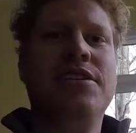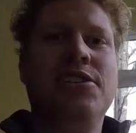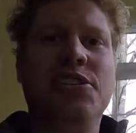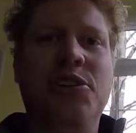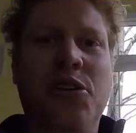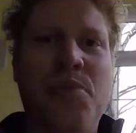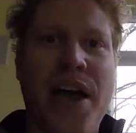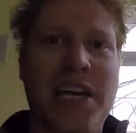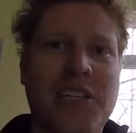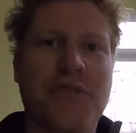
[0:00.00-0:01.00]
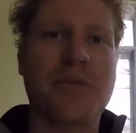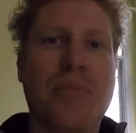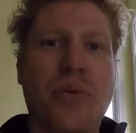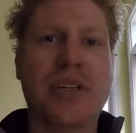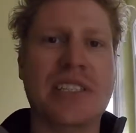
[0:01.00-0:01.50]
Just got a package from the
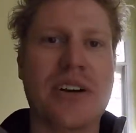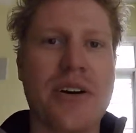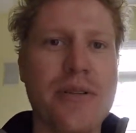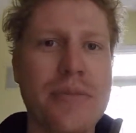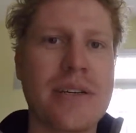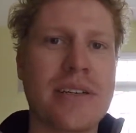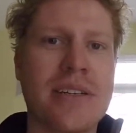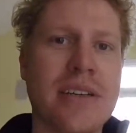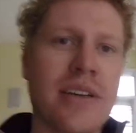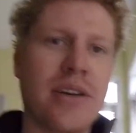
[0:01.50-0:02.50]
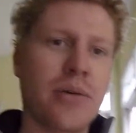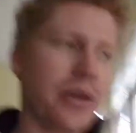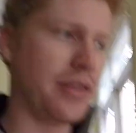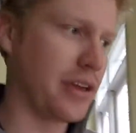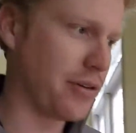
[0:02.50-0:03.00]
boys at home. What
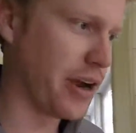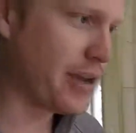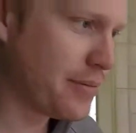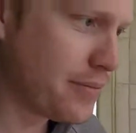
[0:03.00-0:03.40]
do you think, Gray?